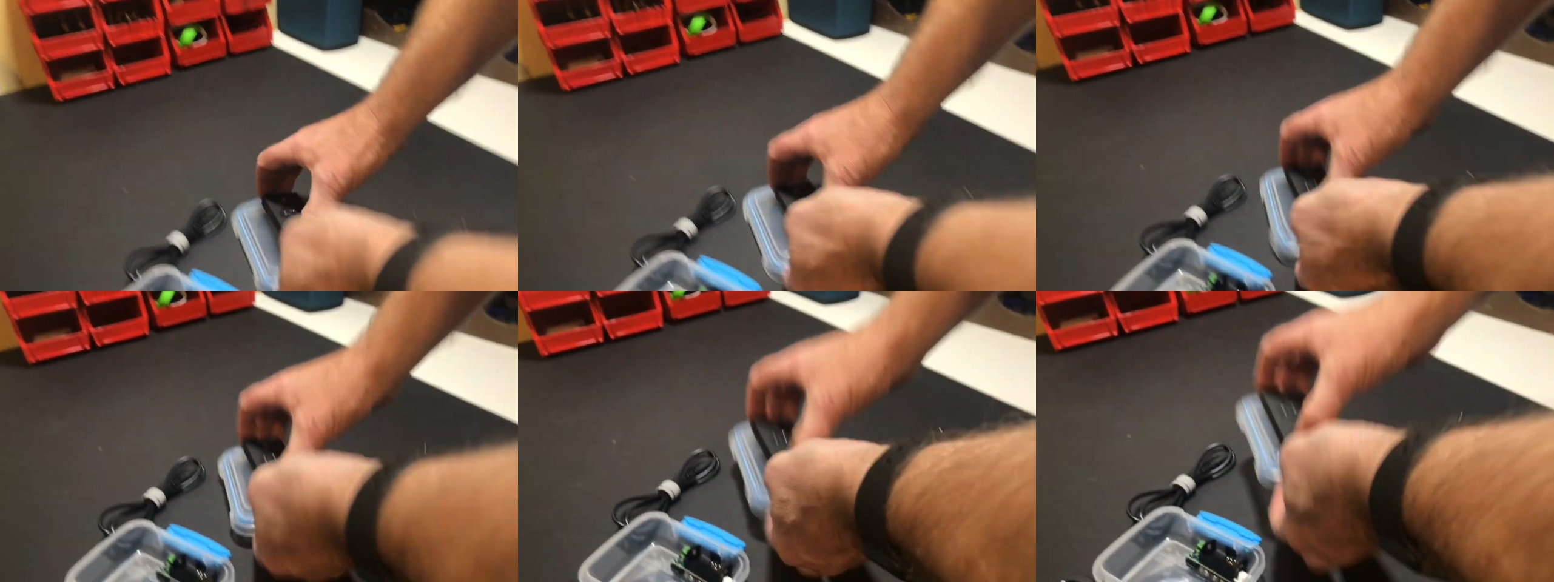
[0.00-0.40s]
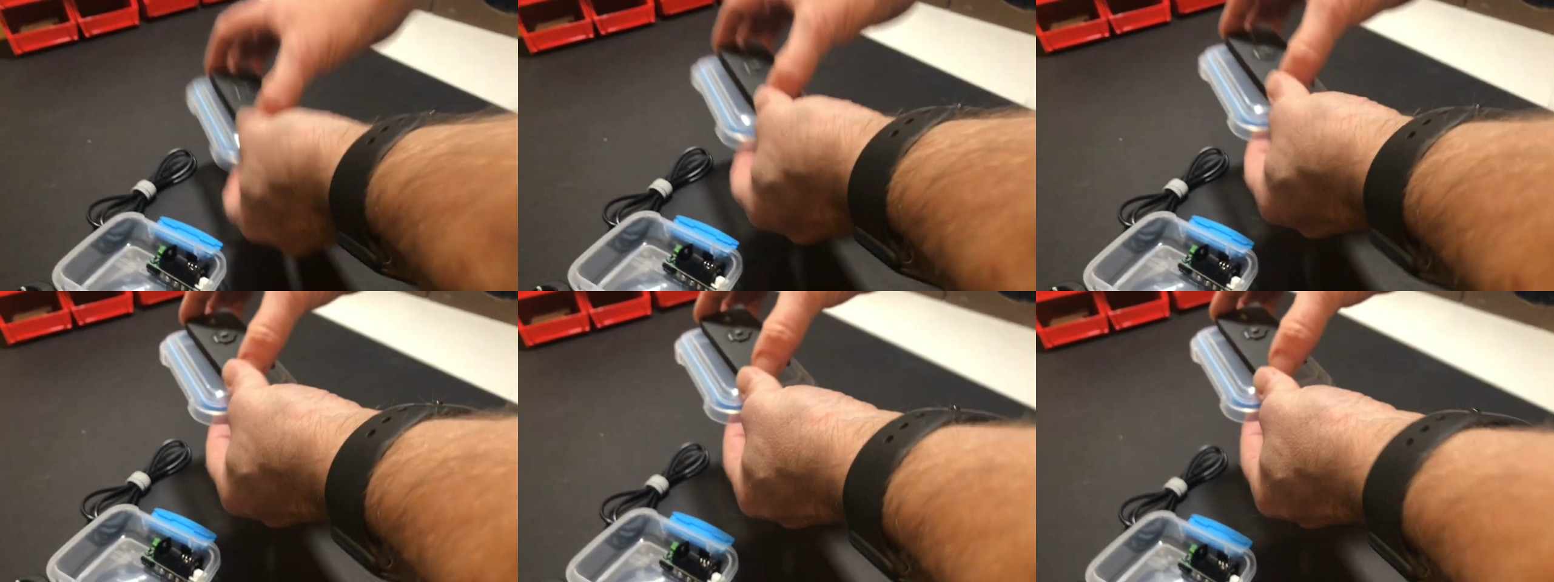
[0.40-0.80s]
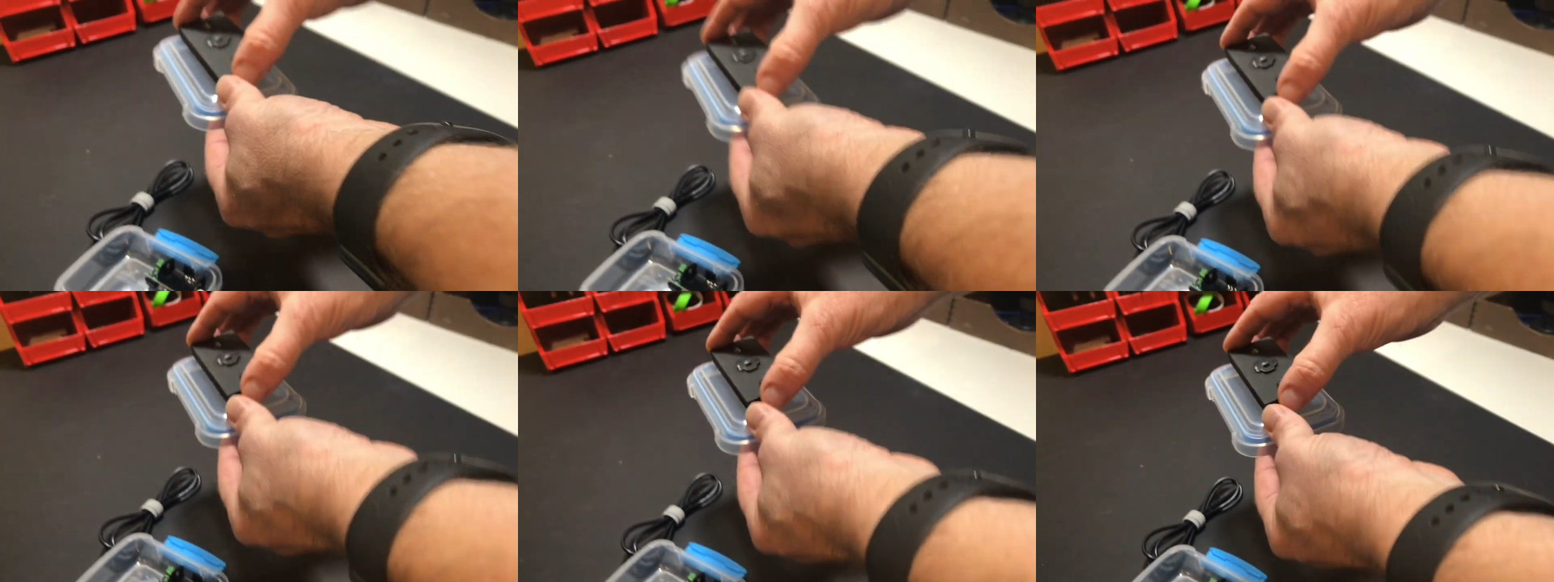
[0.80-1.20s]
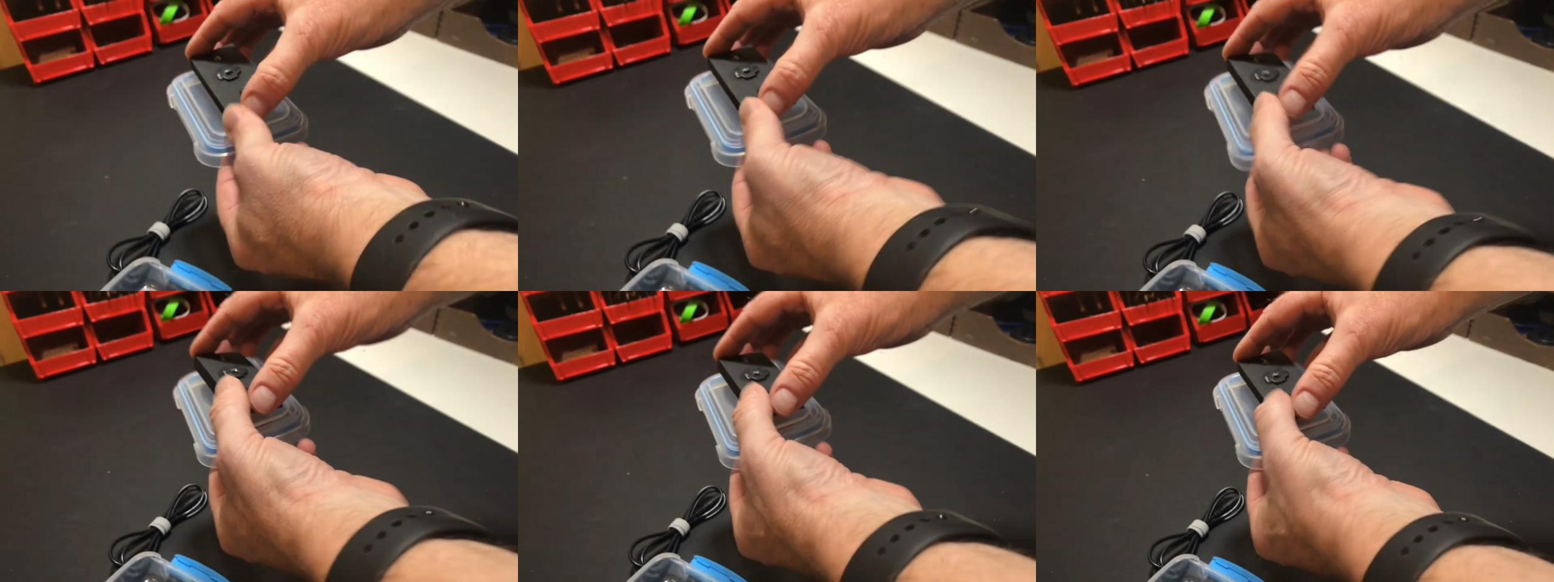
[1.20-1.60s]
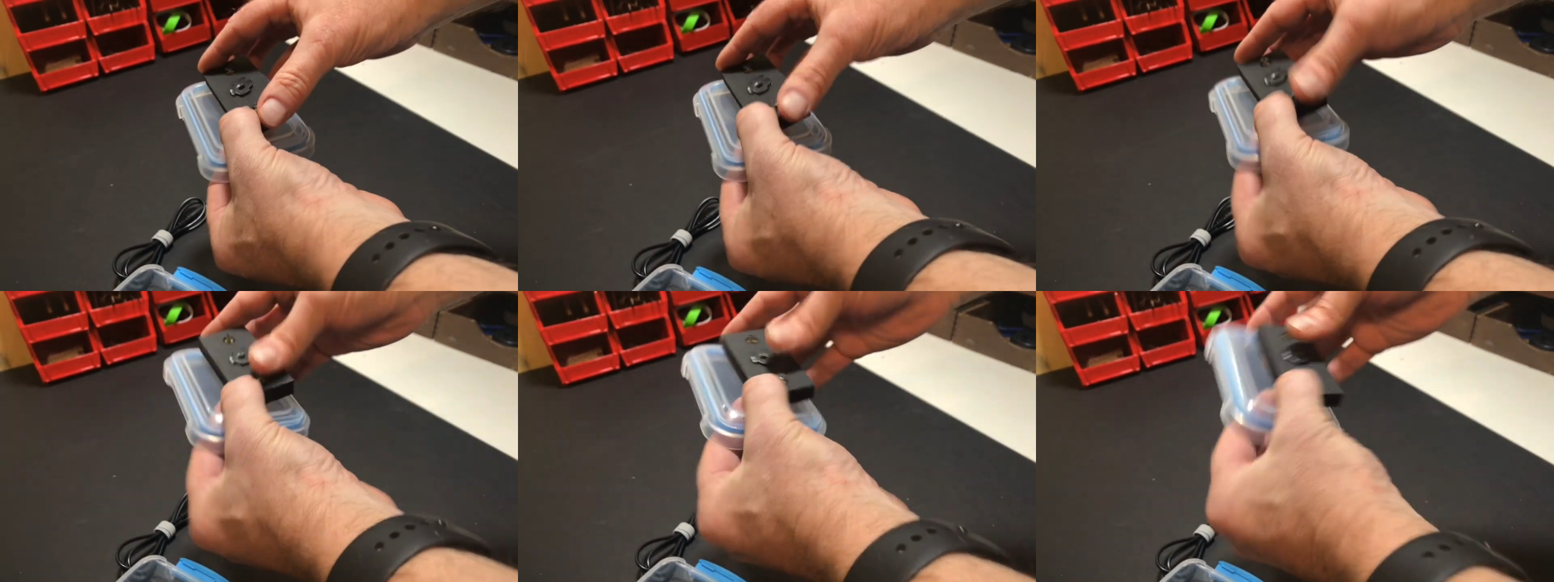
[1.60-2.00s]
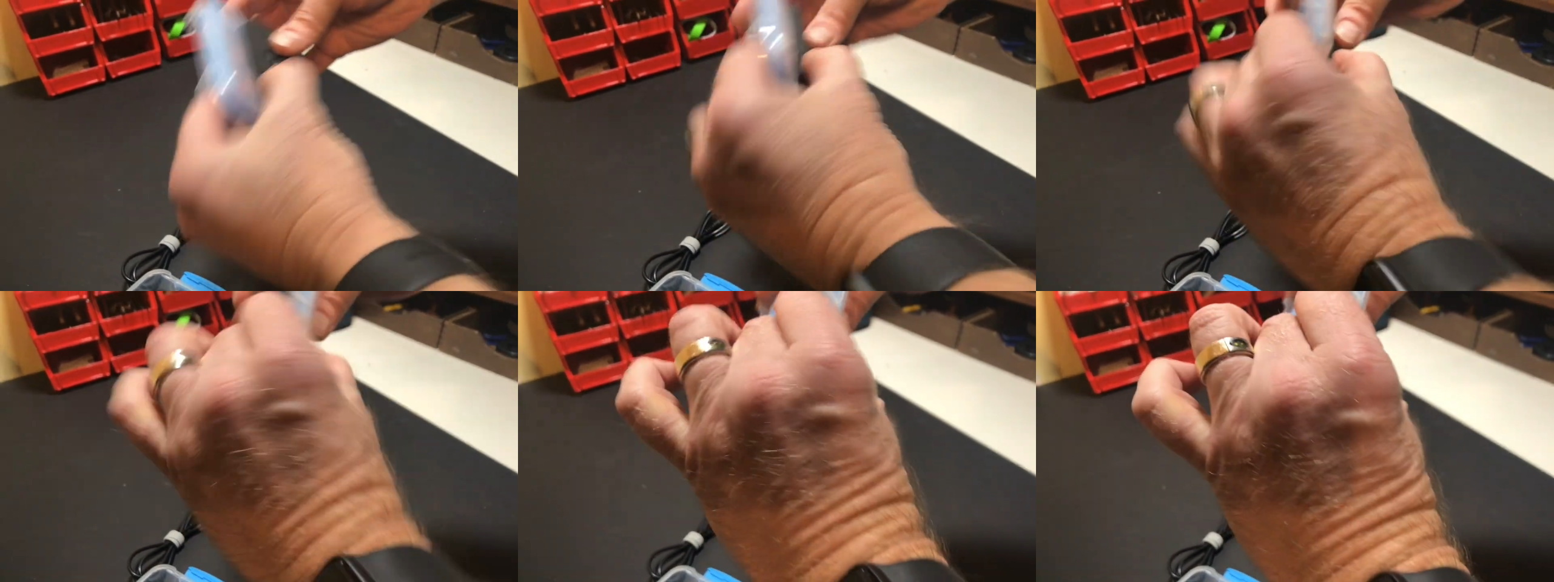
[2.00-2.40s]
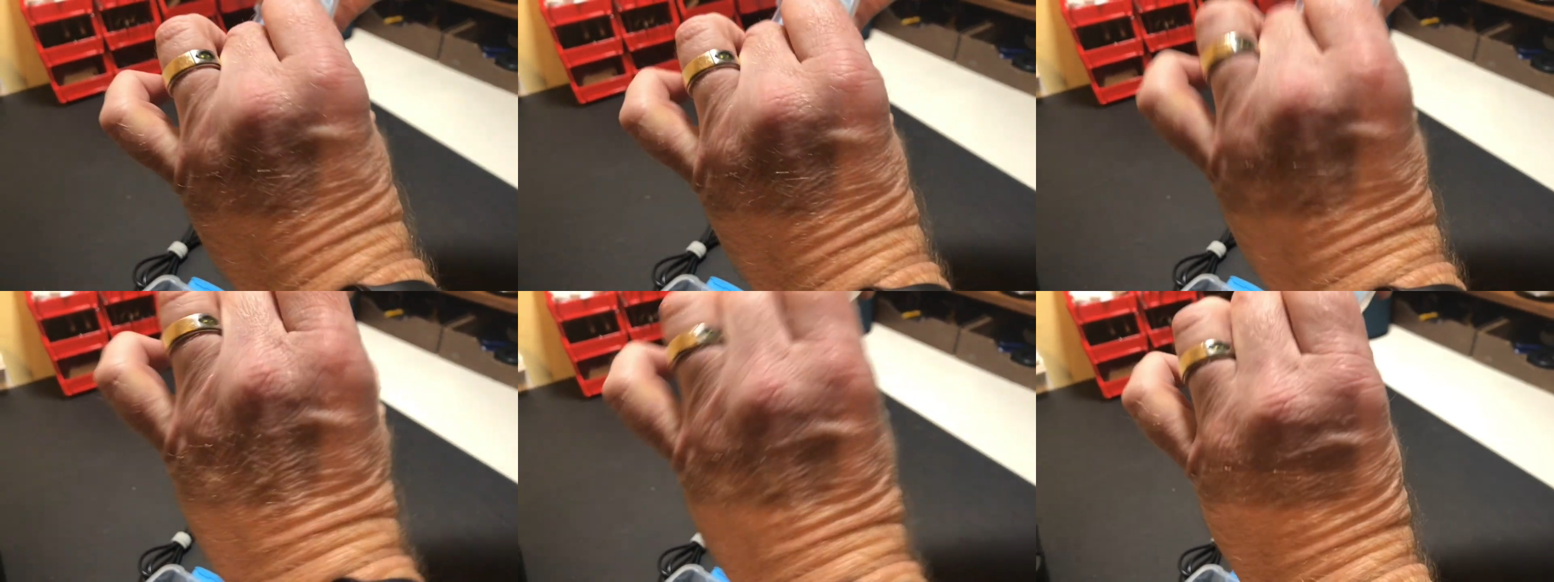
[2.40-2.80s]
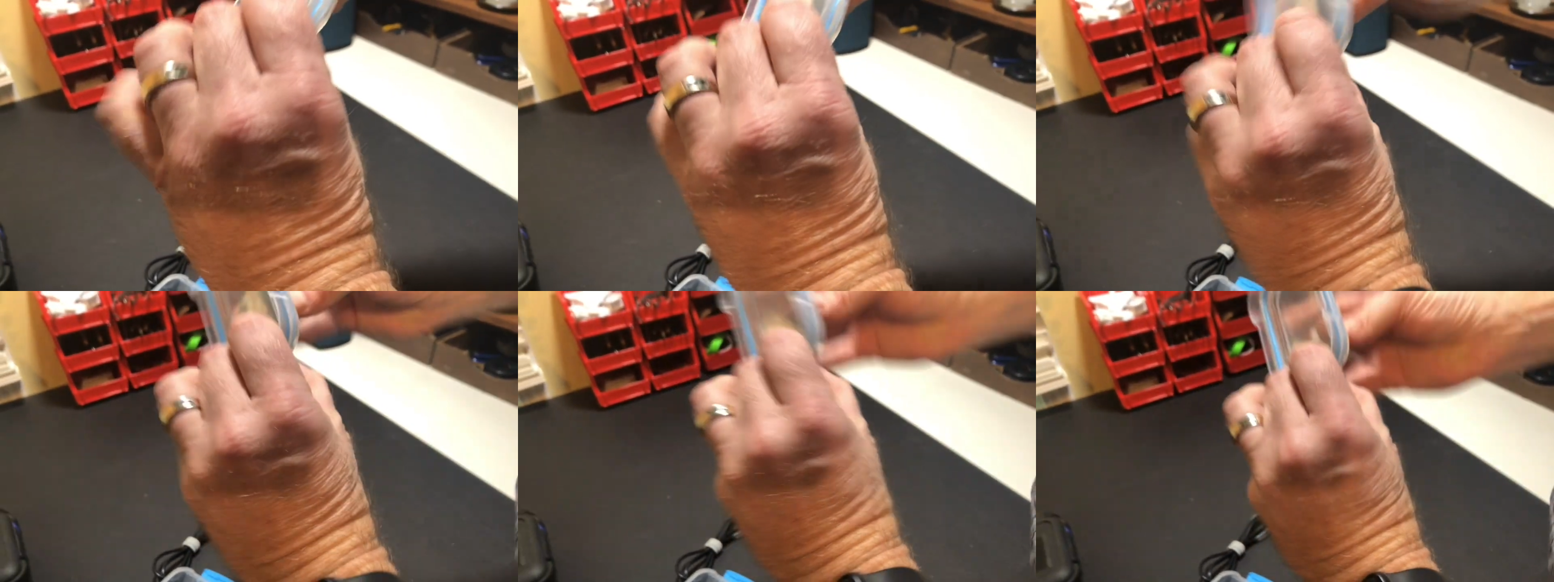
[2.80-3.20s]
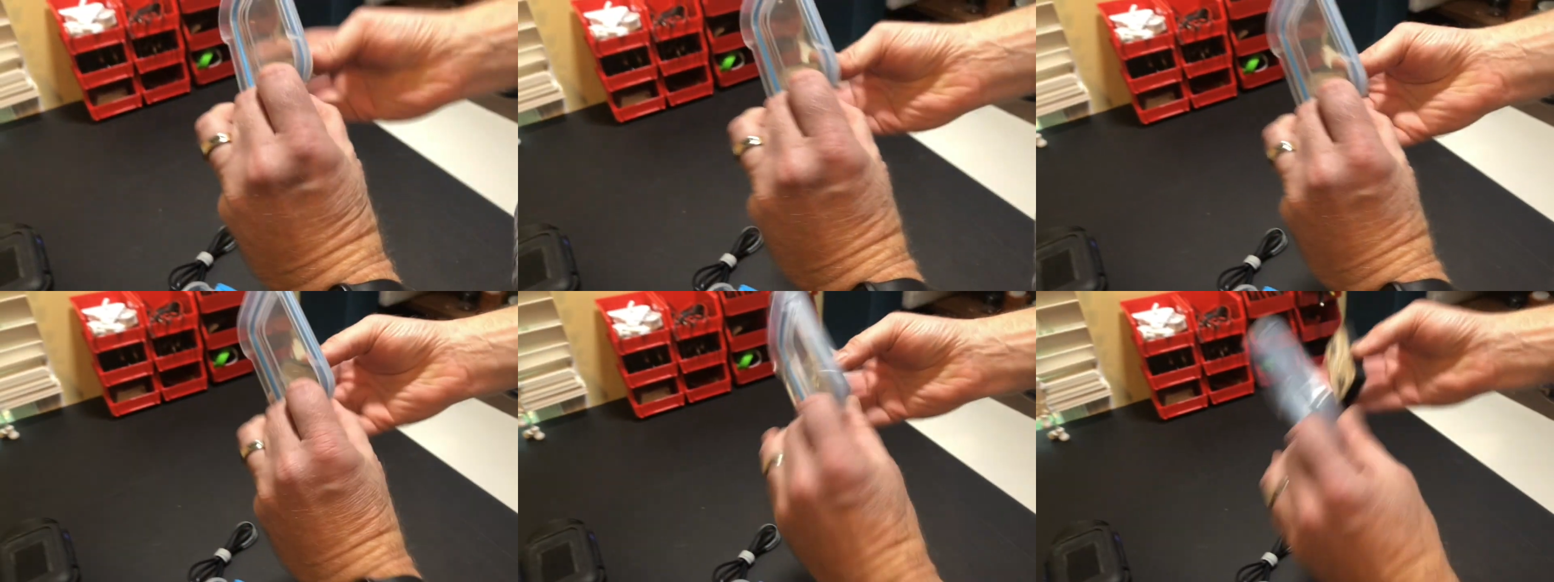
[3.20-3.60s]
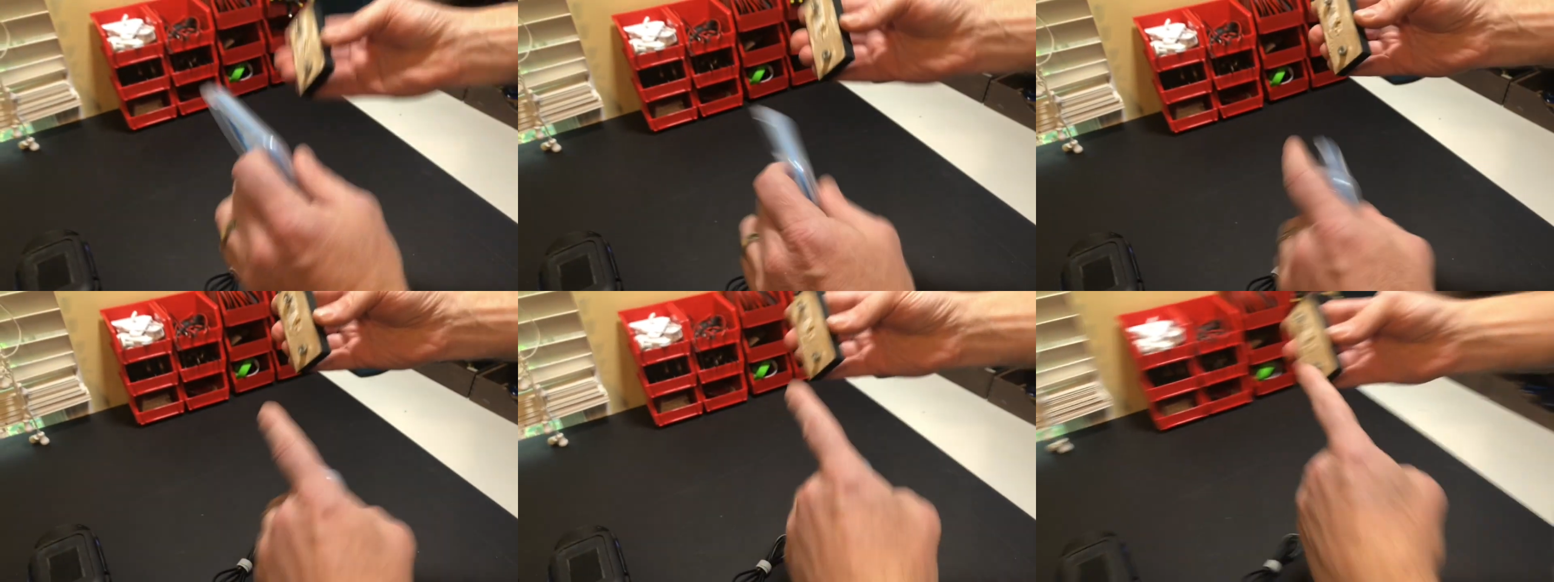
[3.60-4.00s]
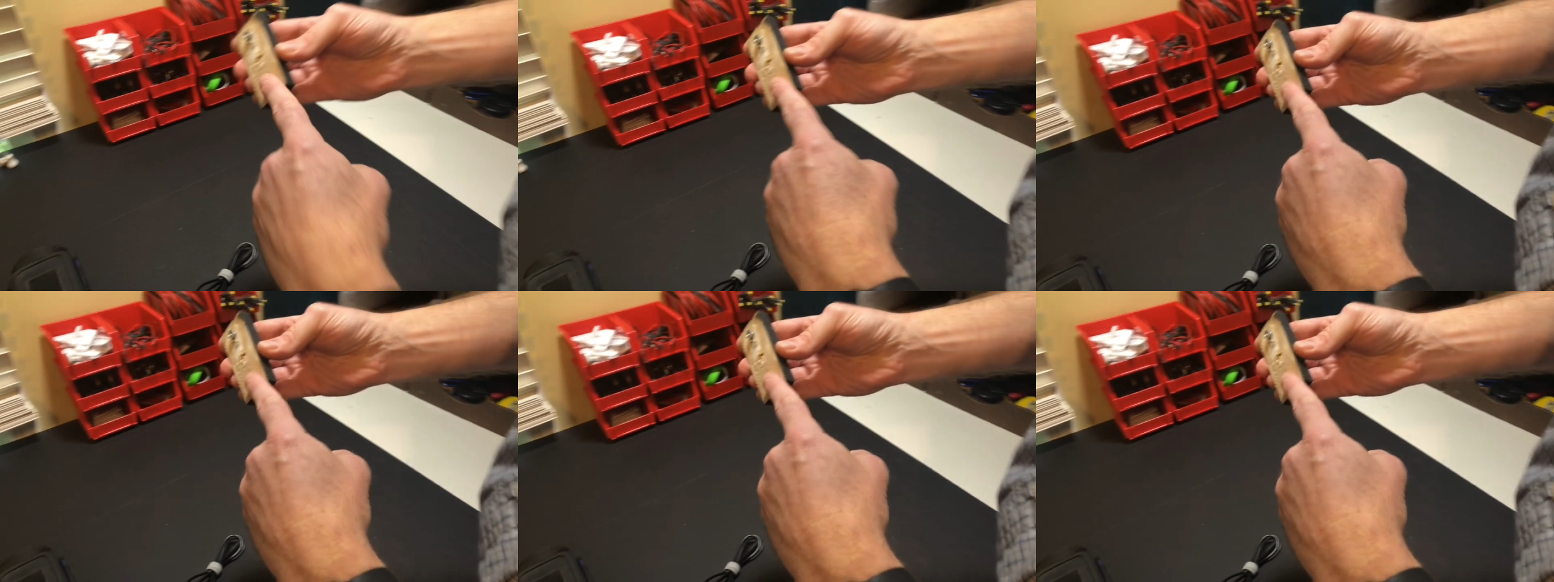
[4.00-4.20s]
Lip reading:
Nobody's mouth can be seen.